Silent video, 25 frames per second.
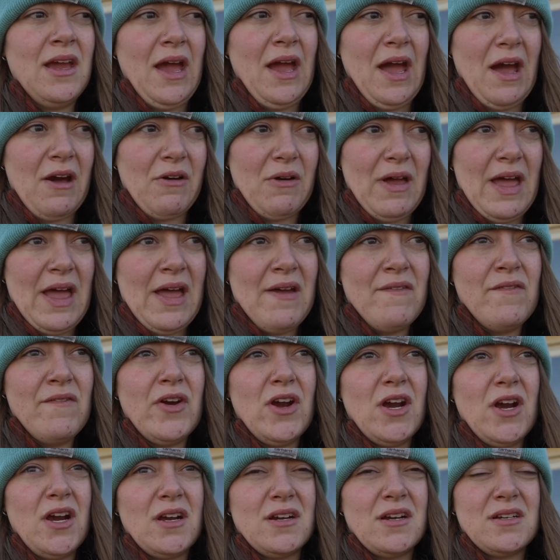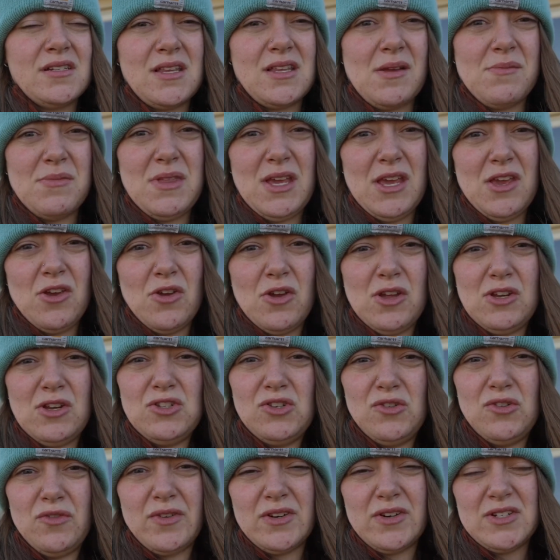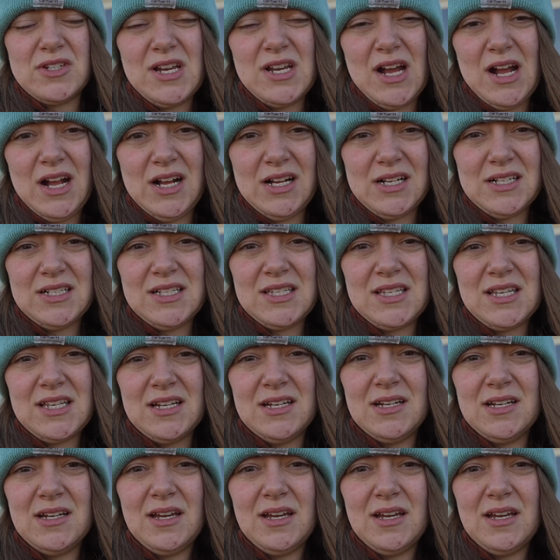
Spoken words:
However, something you can do for ducks